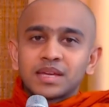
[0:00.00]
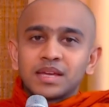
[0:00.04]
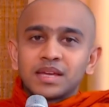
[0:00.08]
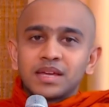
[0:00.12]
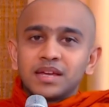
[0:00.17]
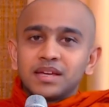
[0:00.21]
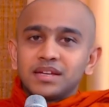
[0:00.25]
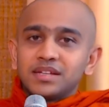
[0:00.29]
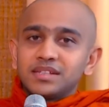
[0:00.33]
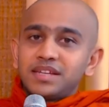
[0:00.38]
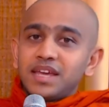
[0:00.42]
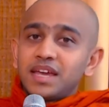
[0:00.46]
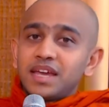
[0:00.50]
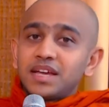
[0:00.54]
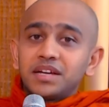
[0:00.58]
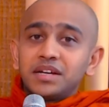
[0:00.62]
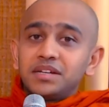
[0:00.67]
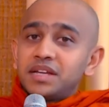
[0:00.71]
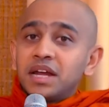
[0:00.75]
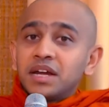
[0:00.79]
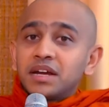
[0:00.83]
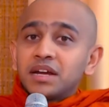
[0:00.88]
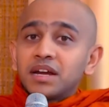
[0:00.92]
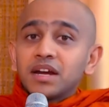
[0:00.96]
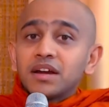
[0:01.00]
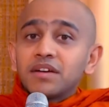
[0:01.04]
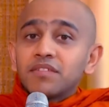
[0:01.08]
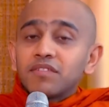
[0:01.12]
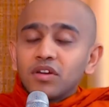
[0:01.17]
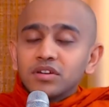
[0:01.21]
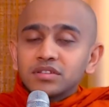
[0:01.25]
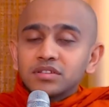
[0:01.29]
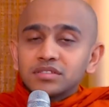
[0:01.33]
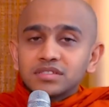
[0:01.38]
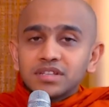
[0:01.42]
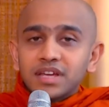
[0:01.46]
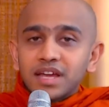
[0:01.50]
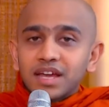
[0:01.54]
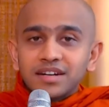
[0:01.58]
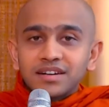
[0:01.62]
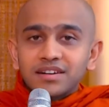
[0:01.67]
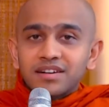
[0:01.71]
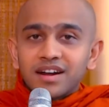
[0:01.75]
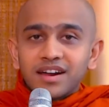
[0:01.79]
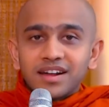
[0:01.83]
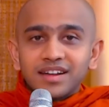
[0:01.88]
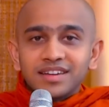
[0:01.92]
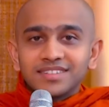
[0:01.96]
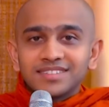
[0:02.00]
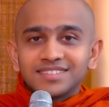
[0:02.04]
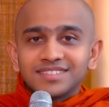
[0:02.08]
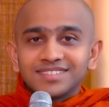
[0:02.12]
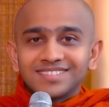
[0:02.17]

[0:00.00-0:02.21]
Take a dental floss and try.